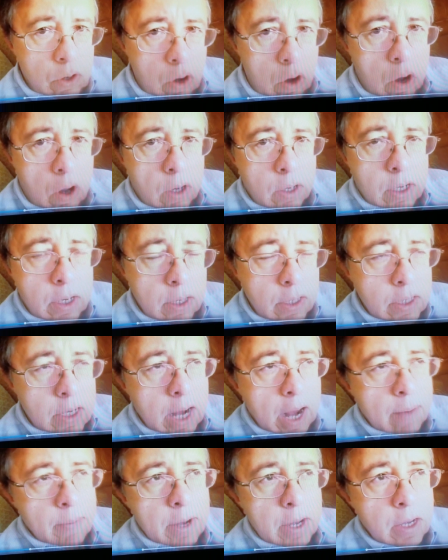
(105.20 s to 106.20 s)
All
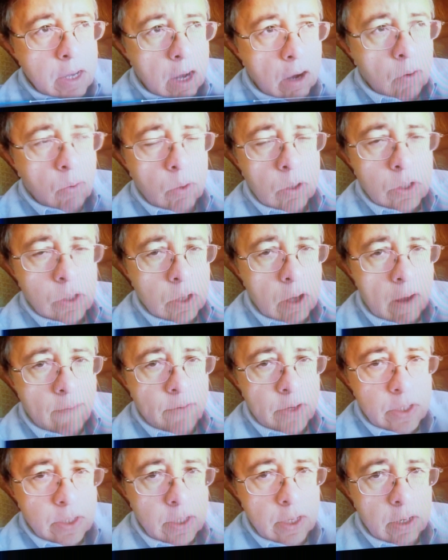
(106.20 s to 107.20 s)
Tammy Duckworth's
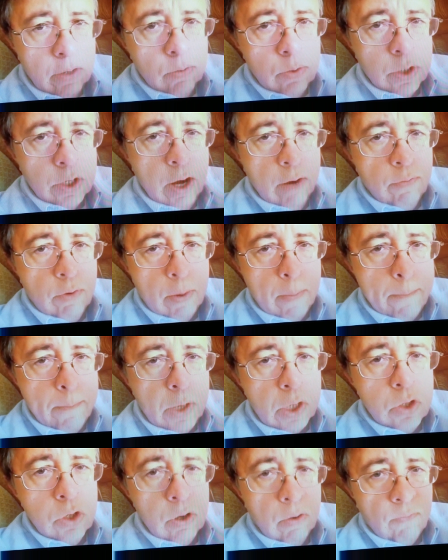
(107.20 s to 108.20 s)
office did was give her a
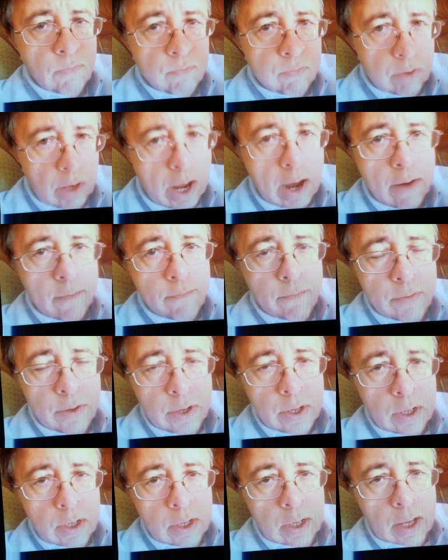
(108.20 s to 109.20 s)
bunch of fluff,
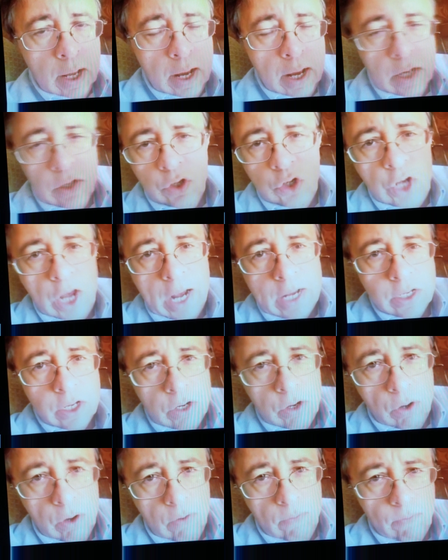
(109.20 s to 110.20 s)
and she
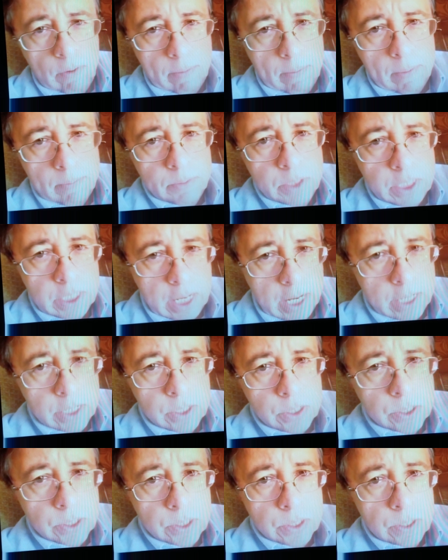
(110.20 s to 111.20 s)
hasn't heard from them
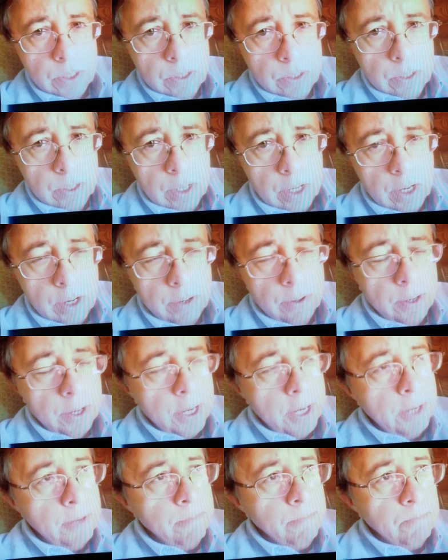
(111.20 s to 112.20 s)
since. All
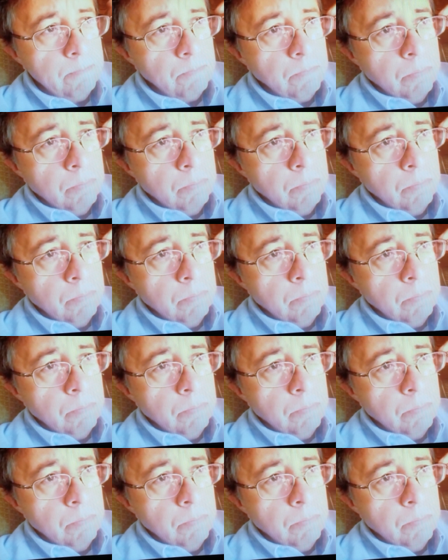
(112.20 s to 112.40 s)
right.